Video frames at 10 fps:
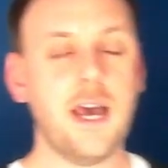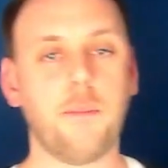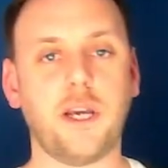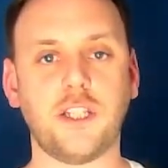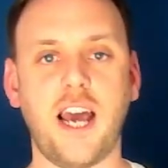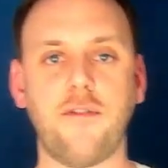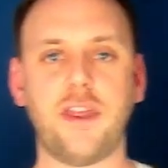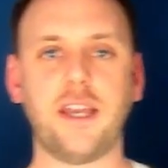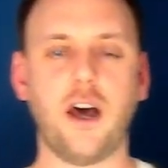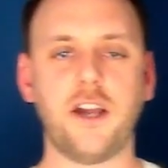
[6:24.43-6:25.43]
Because
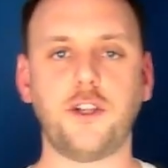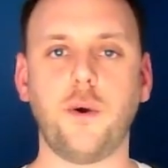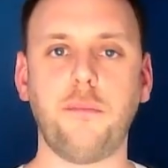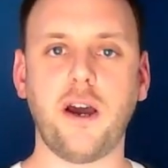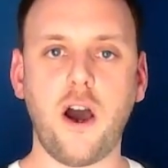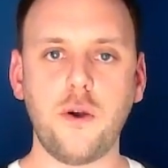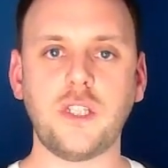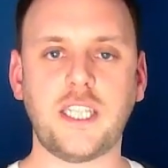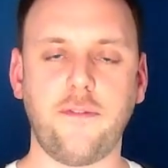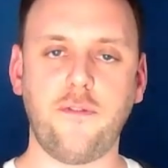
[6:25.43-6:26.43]
everything that I do in my own
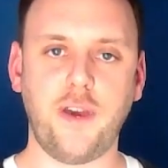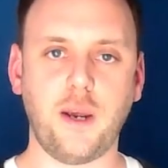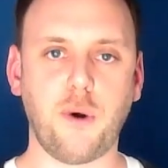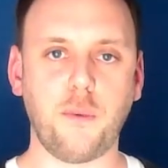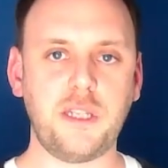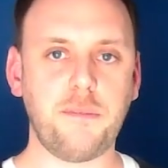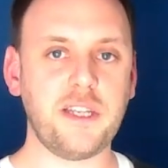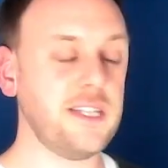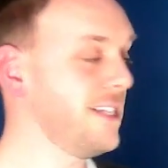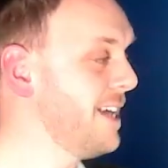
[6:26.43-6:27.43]
7-figure property
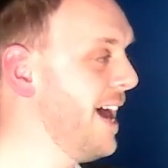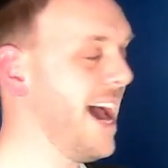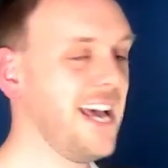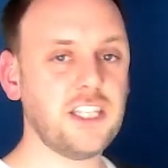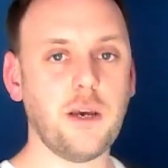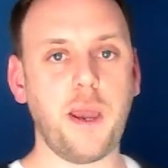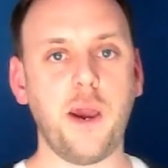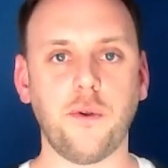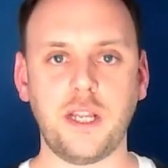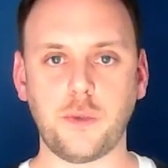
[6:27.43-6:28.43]
business ends up here
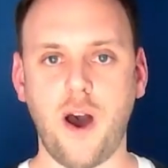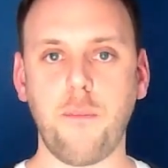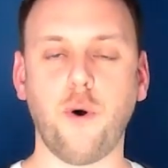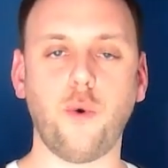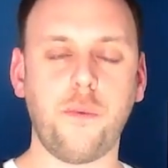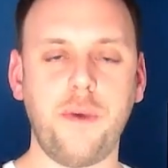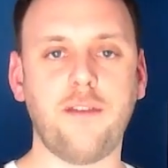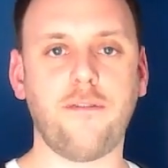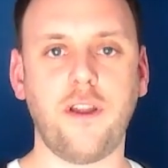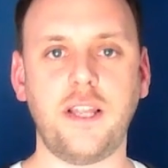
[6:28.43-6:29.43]
on this whiteboard with me in
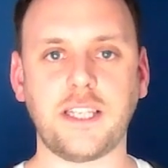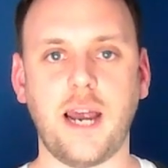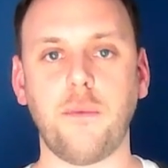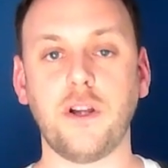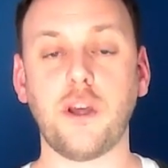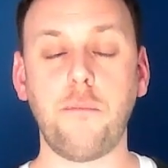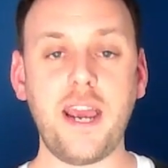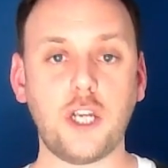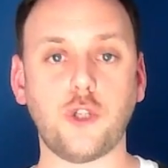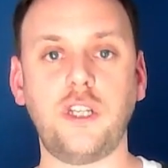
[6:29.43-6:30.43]
front of this camera. So
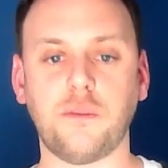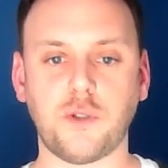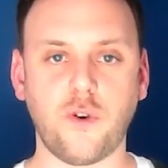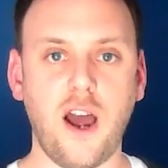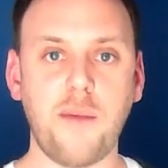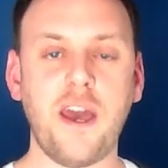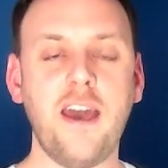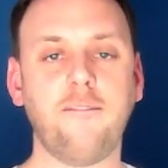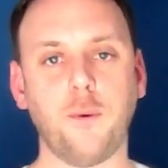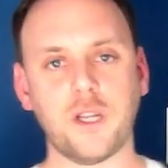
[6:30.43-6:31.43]
make sure you subscribe
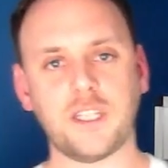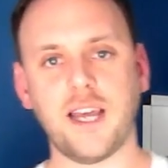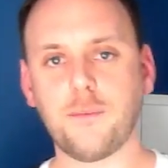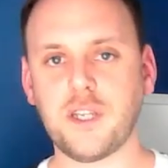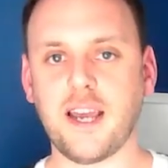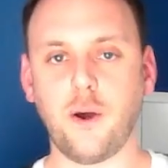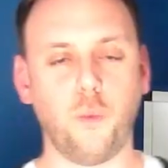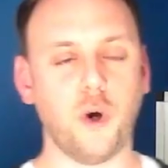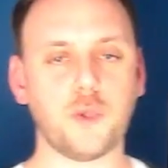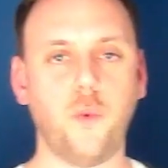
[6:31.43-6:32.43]
if you want to stay up to date on
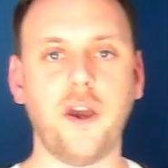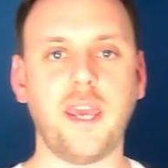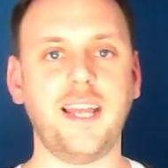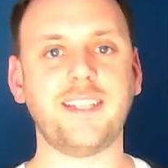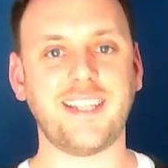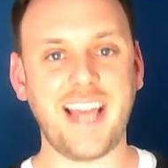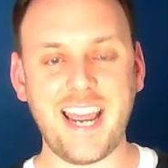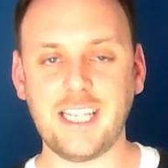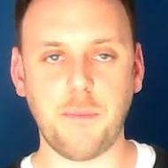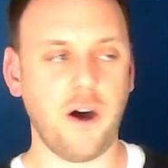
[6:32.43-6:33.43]
what's working in
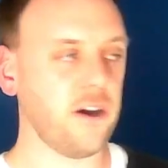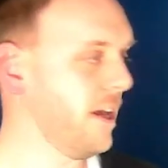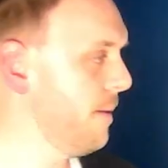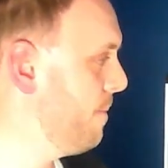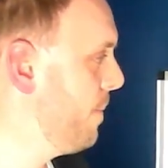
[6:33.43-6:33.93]
today's market.